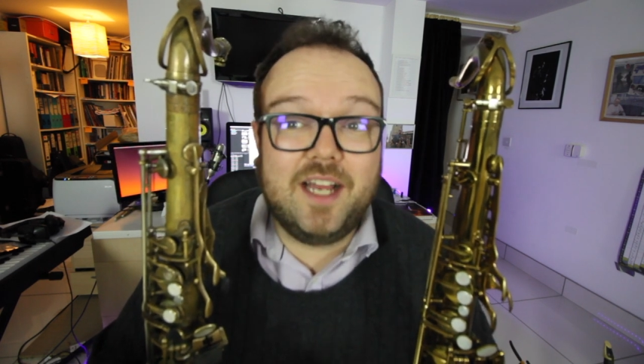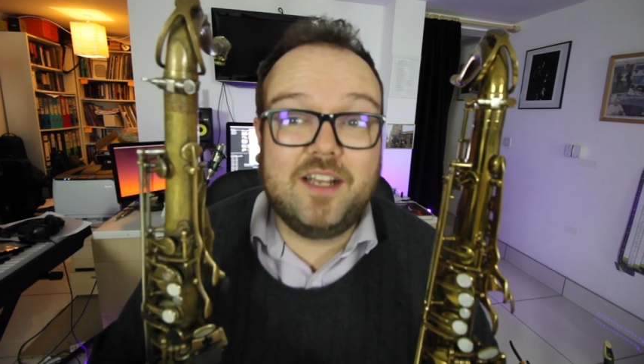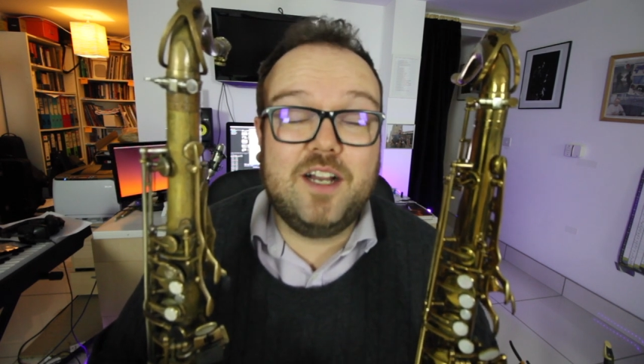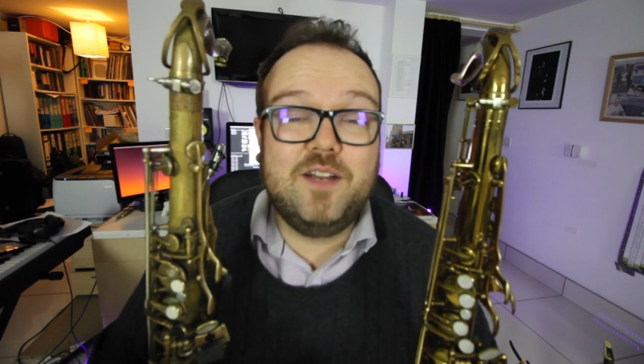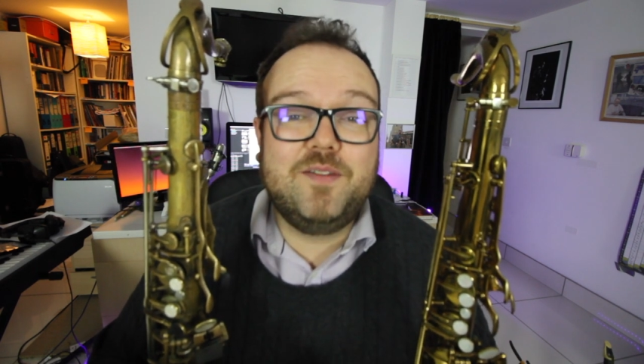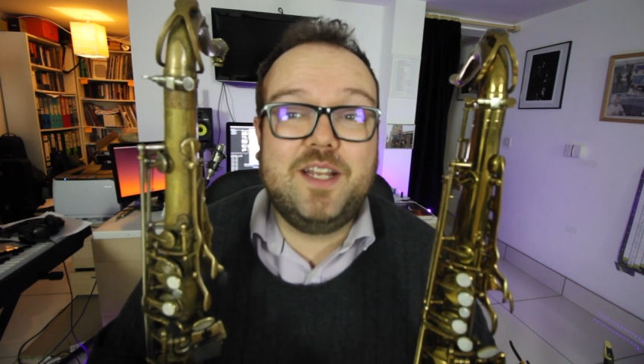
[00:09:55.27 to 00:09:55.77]
I
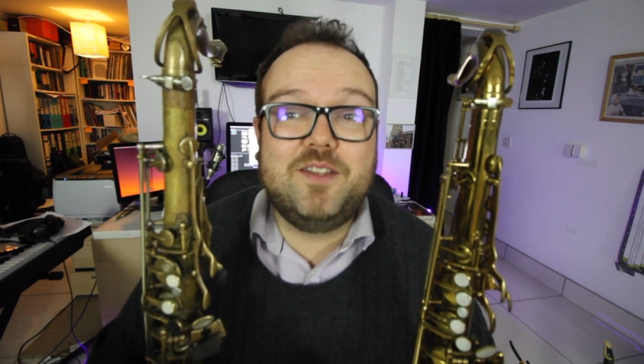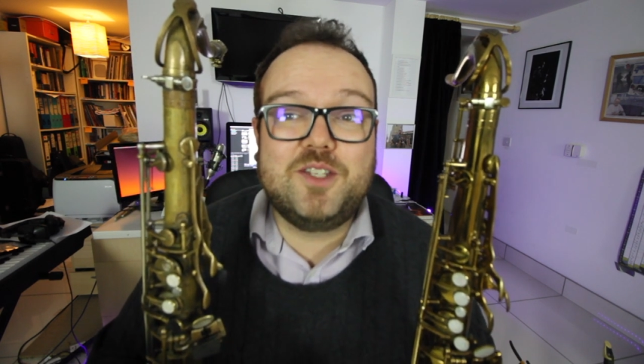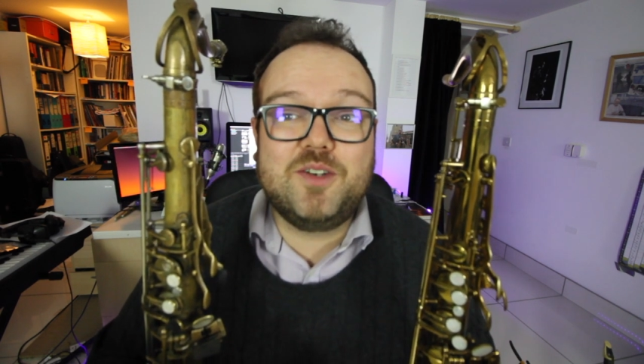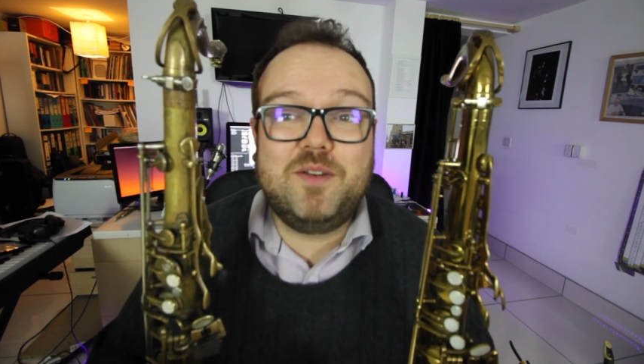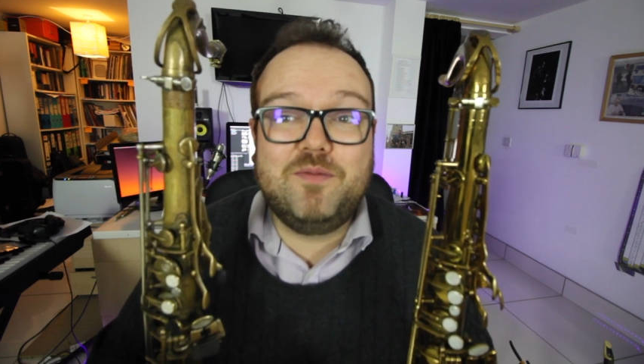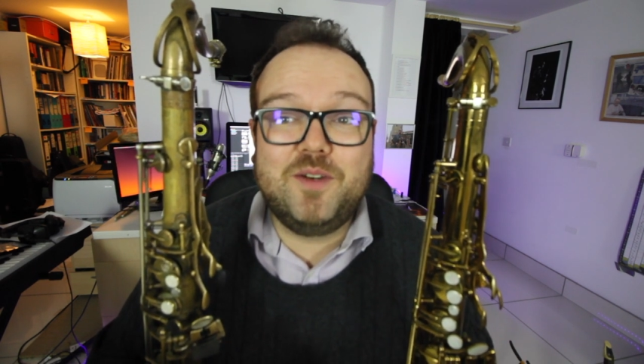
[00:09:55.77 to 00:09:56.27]
can't even hit the
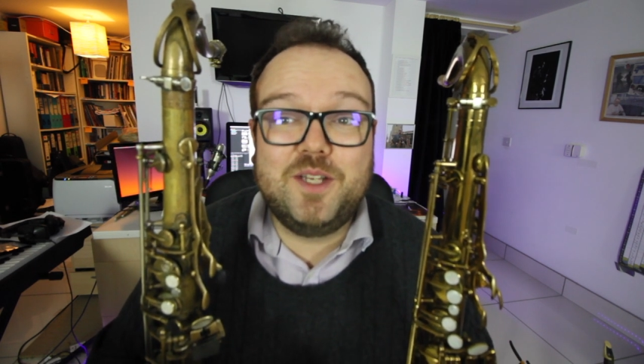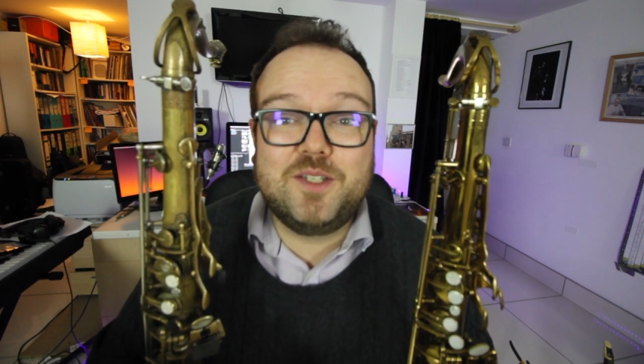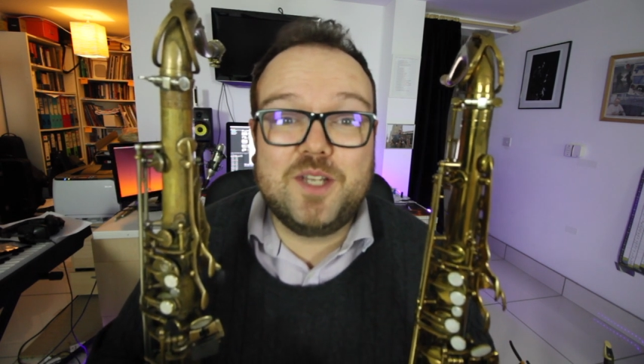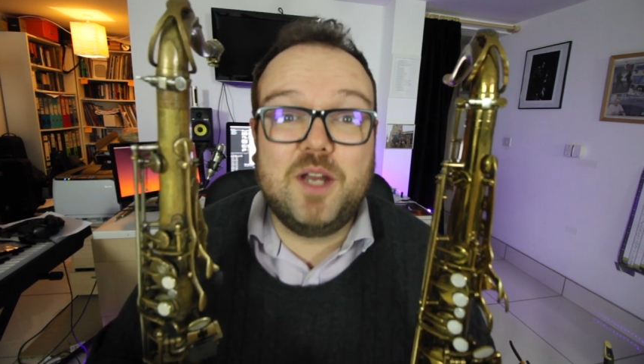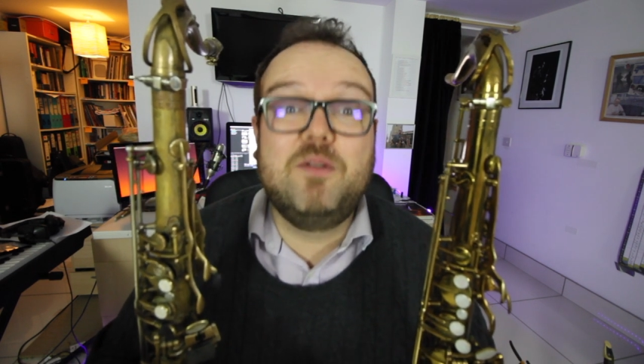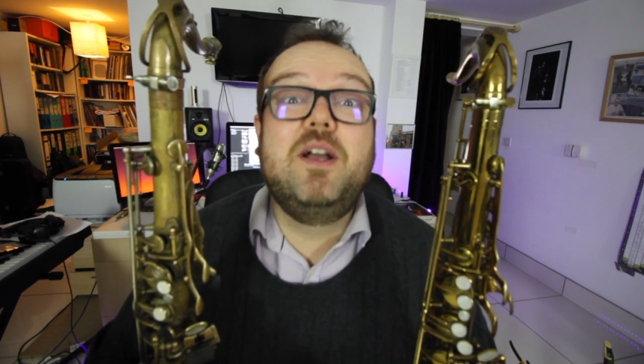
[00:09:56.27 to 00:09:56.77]
screen for you,
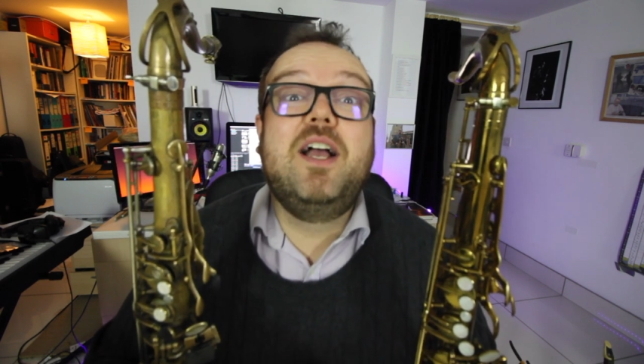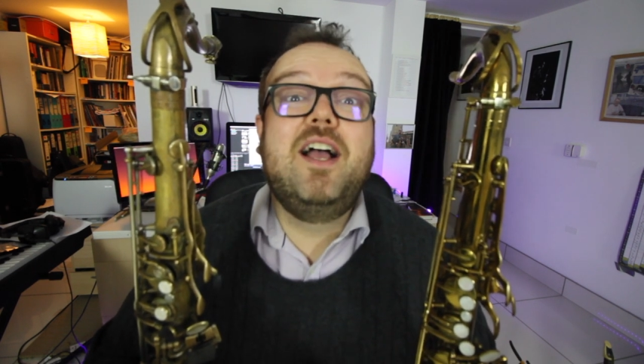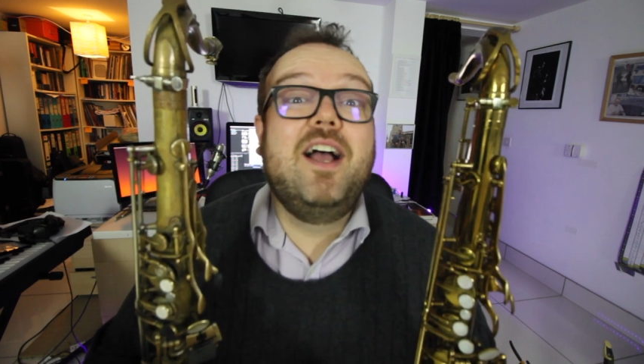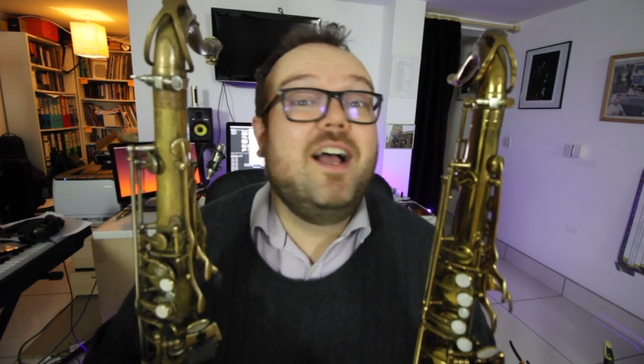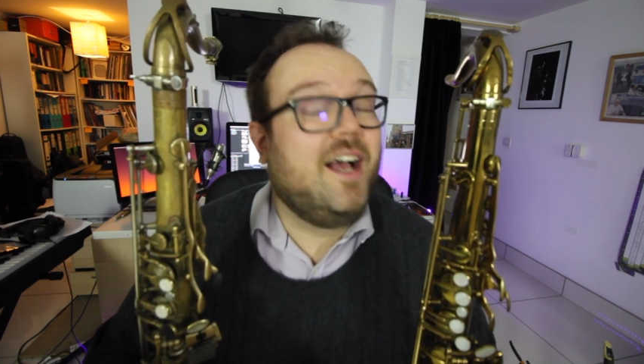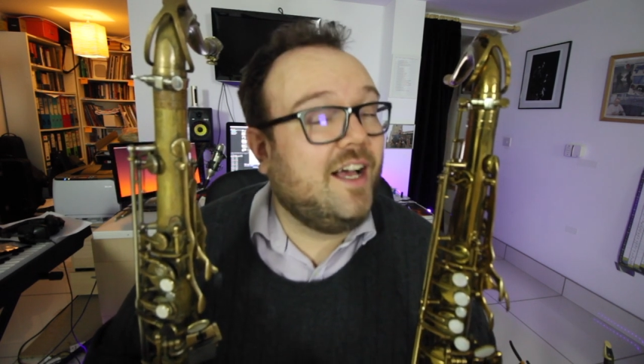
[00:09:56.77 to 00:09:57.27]
so
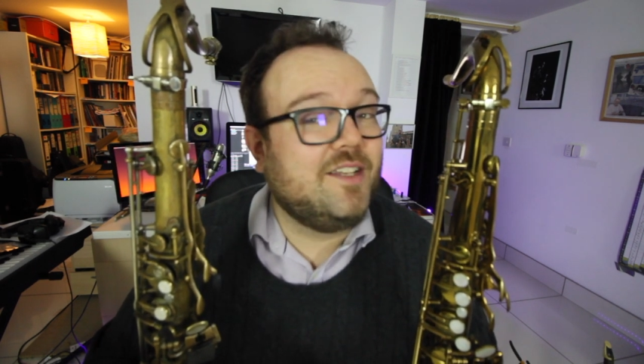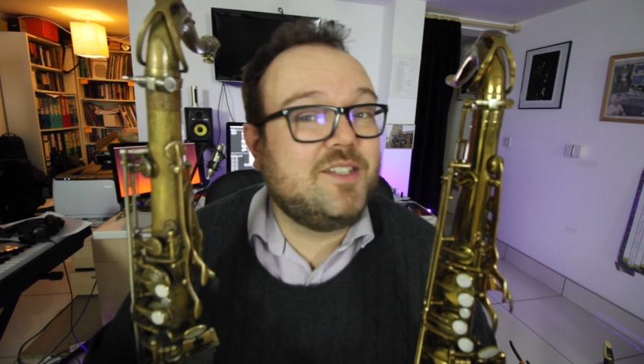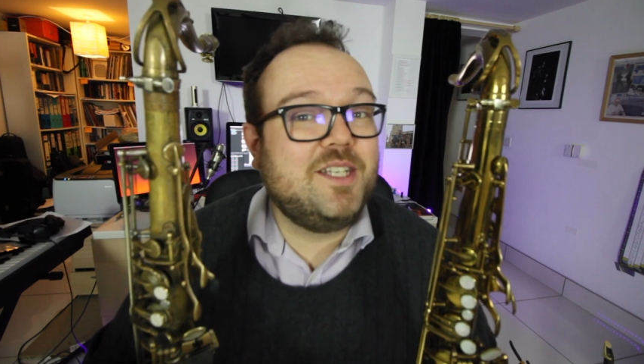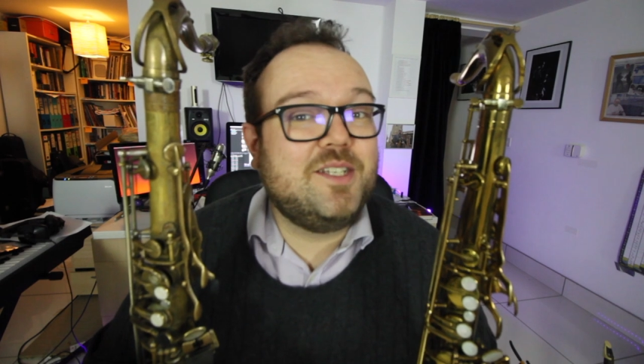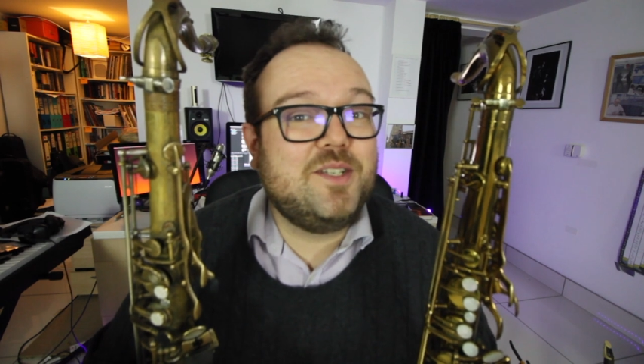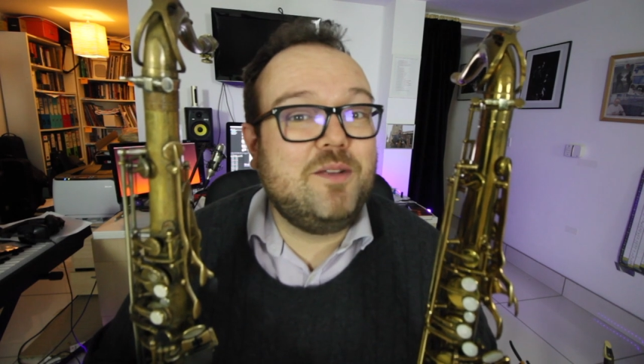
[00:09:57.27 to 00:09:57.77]
I'll
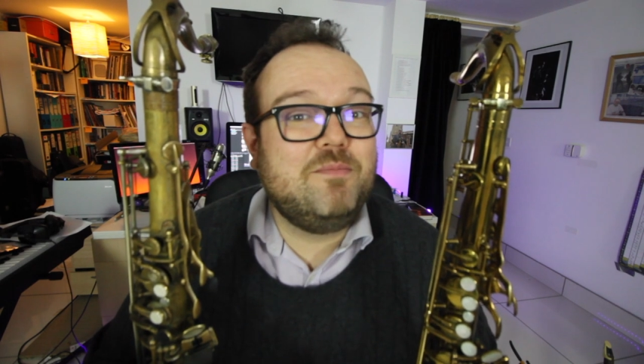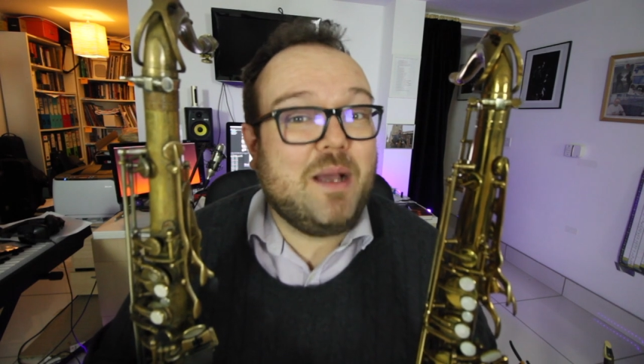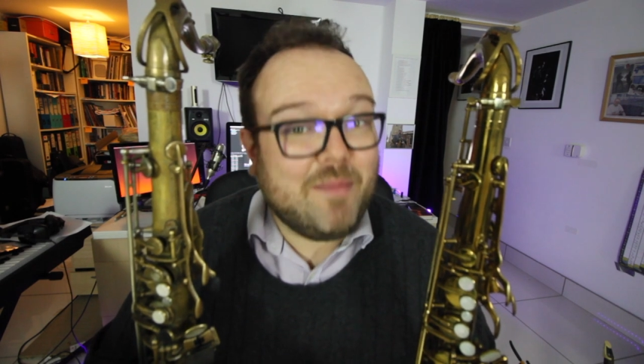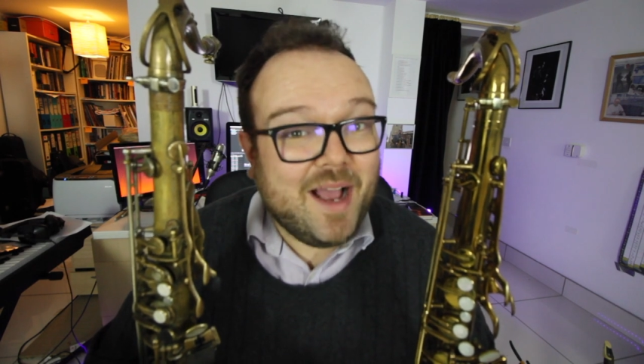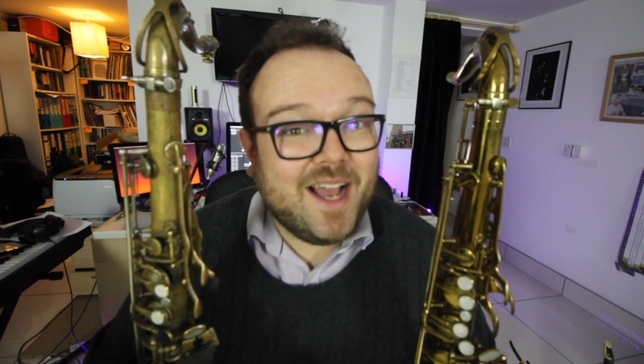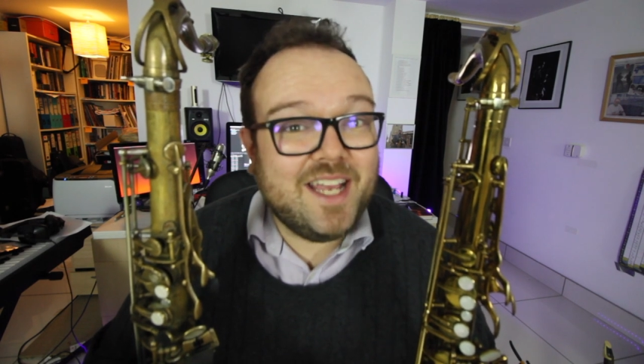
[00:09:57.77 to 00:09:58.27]
see you soon.
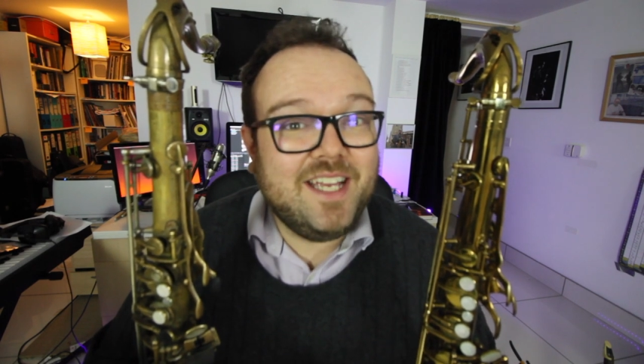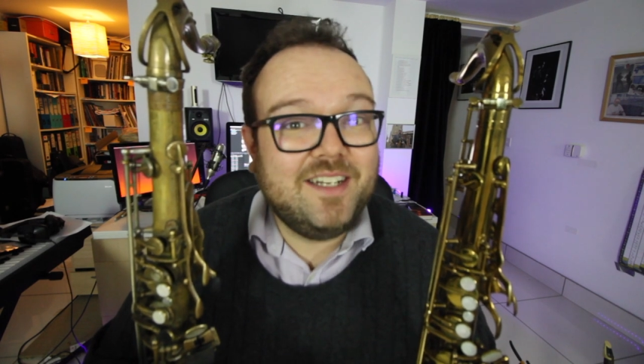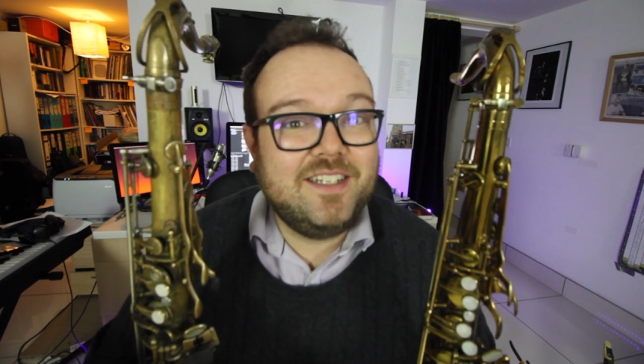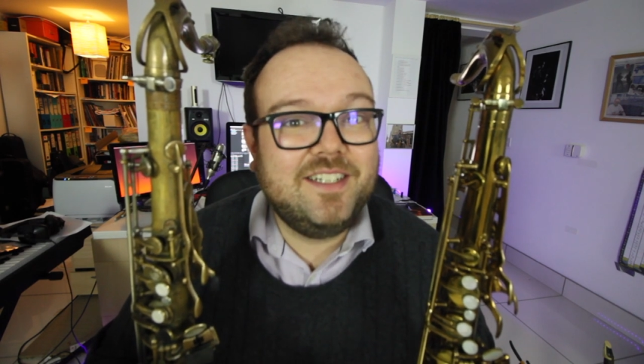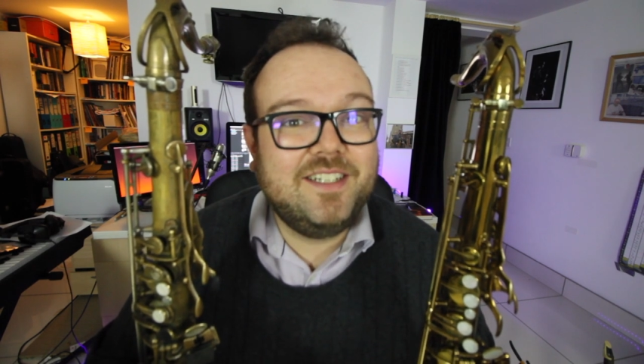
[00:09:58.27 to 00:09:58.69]
Bye-bye.